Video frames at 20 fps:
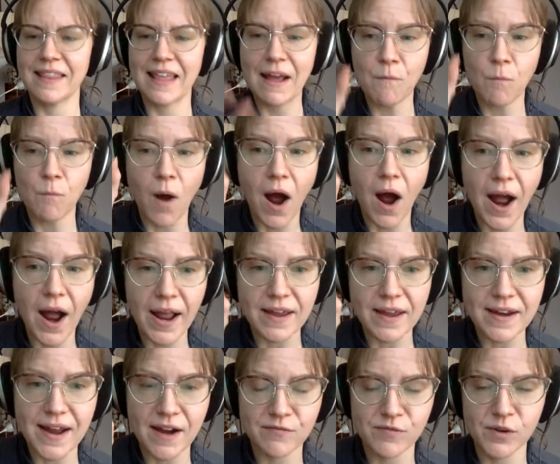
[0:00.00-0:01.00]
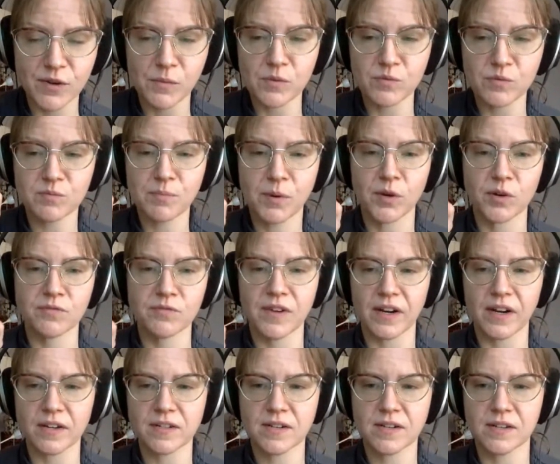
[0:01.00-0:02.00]
the why and everyone was
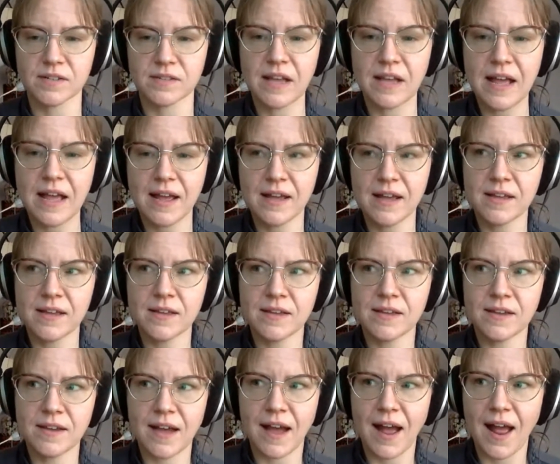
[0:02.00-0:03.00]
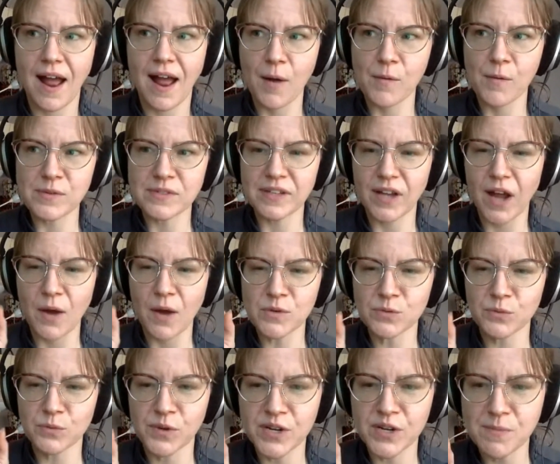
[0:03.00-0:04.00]
perfect, because I was
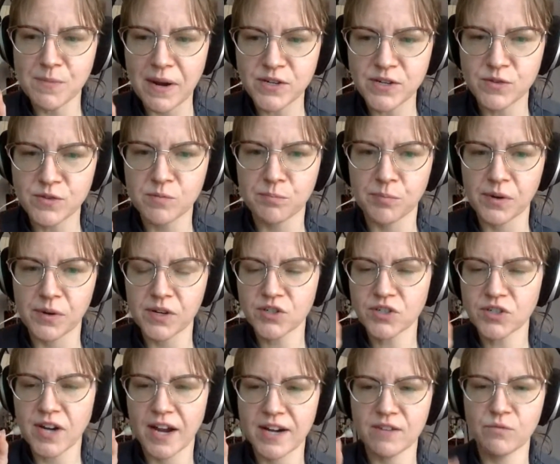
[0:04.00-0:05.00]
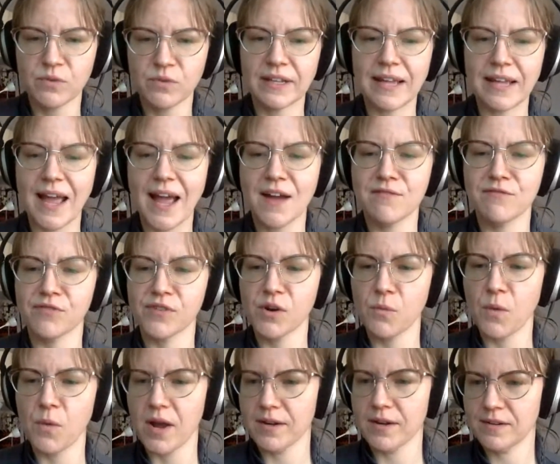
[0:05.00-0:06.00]
worried you might do the British kind of one, like
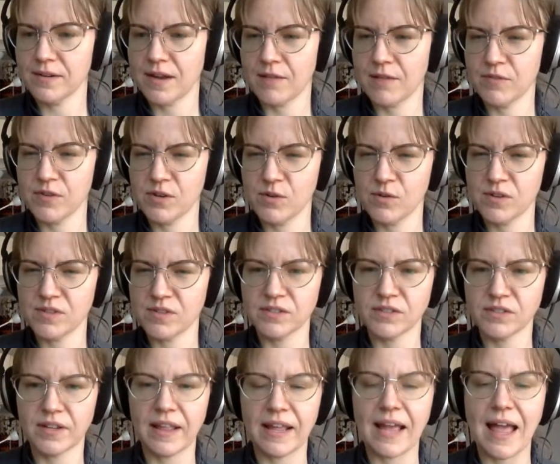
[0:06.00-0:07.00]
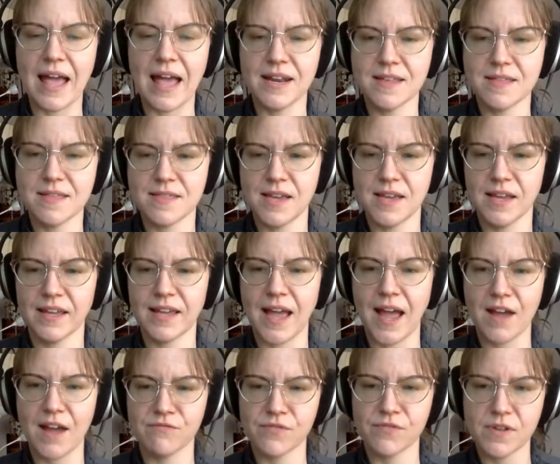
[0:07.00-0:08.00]
everyone. Have you noticed there's like anything,
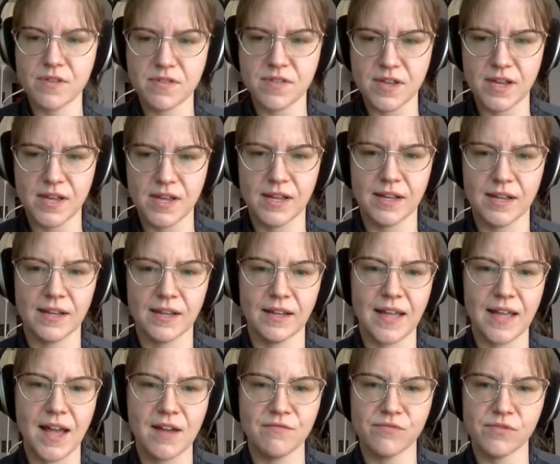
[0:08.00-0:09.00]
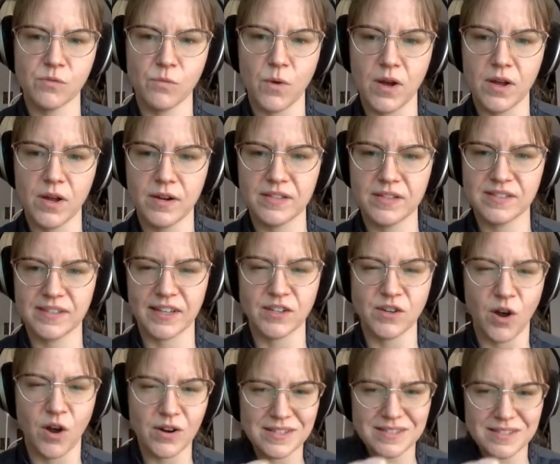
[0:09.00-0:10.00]
everything, everyone? It's like
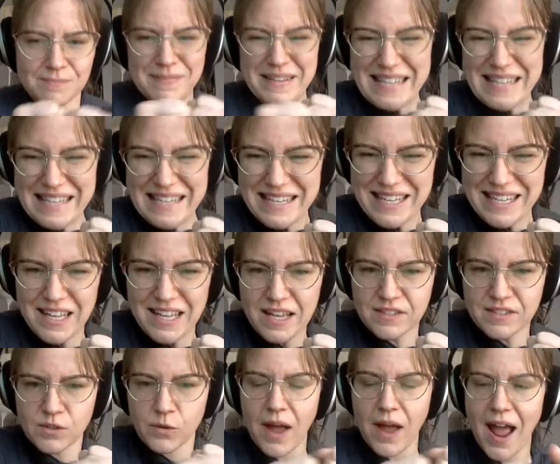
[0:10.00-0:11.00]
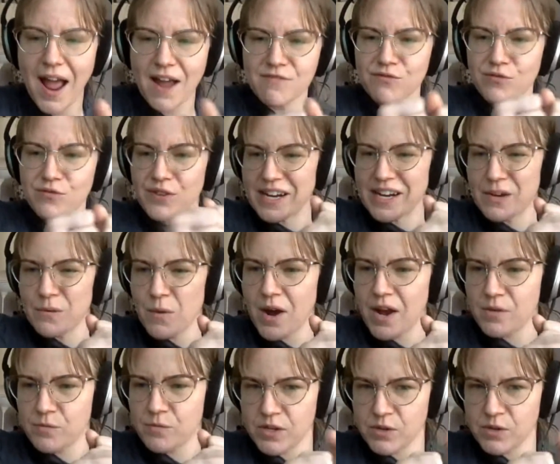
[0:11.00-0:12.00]
not as E. So
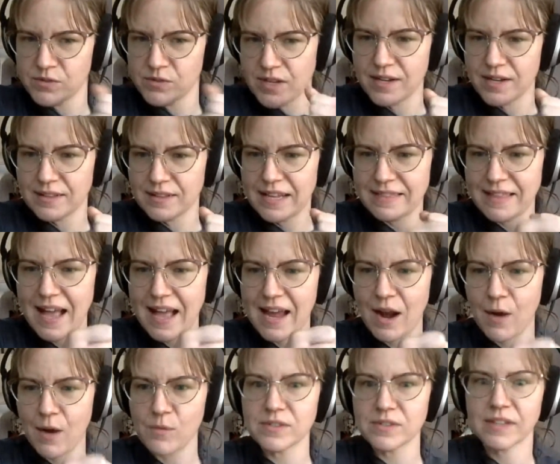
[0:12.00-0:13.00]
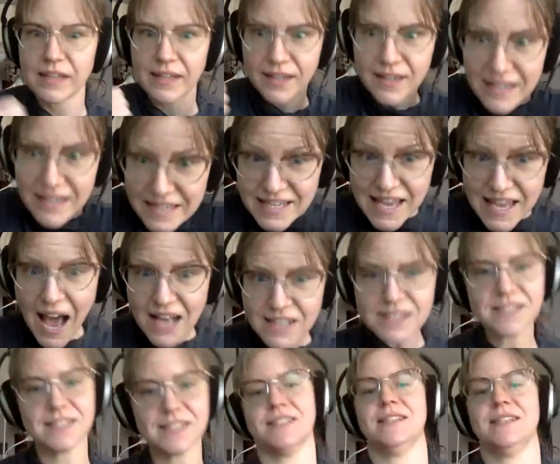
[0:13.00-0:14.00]
everyone, when you said it like that, I was like,
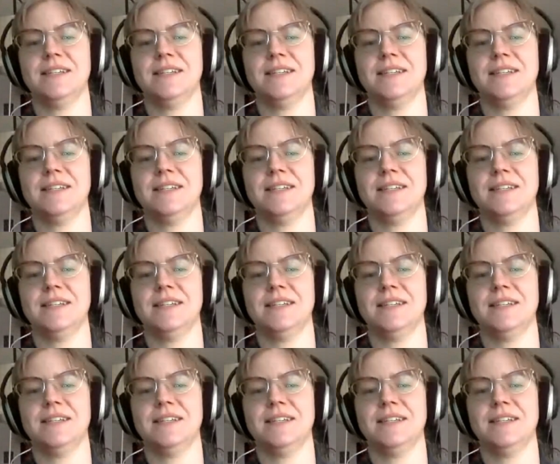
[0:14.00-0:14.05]
yes.